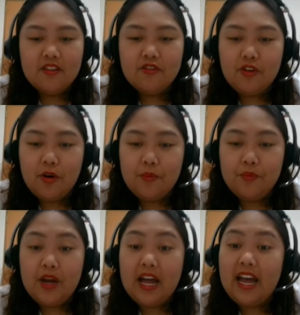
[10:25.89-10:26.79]

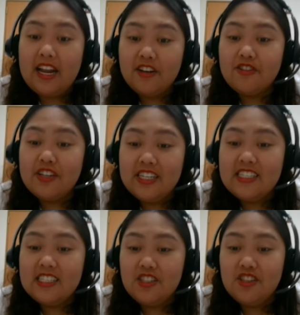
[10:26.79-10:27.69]
from an
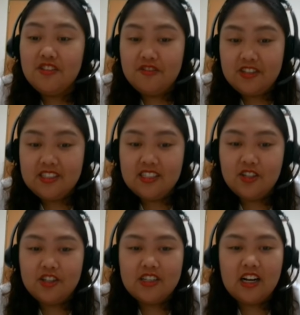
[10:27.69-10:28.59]
accredited university
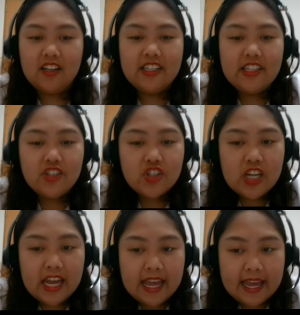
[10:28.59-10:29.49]
or college,
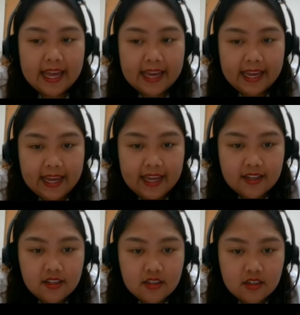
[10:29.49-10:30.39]

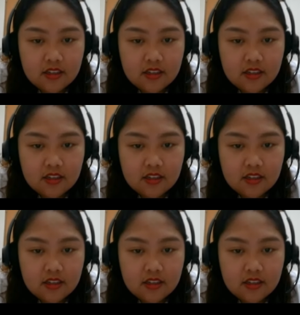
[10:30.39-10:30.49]
and